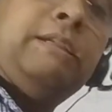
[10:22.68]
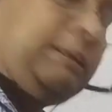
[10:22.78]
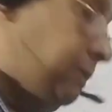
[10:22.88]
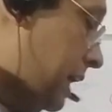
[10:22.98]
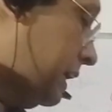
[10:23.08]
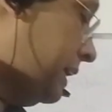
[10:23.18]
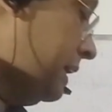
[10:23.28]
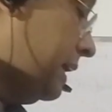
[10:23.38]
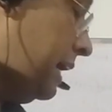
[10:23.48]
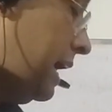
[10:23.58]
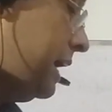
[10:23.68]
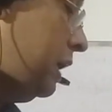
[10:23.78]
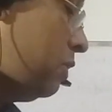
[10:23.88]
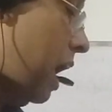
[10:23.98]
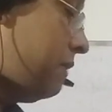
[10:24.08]
Similarly, a
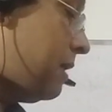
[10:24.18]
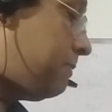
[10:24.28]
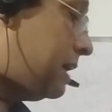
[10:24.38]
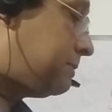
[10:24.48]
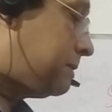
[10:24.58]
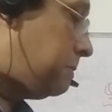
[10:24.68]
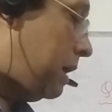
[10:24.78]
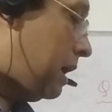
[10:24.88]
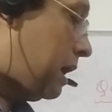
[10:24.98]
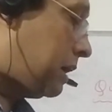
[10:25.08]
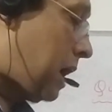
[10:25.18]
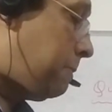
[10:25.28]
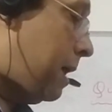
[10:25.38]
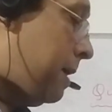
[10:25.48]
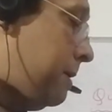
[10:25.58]
into alpha plus
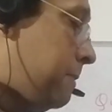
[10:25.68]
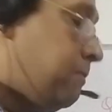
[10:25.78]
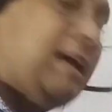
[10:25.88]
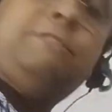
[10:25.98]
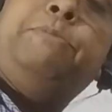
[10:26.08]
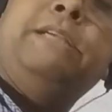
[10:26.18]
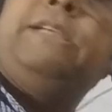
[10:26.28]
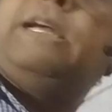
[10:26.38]
gamma plus b is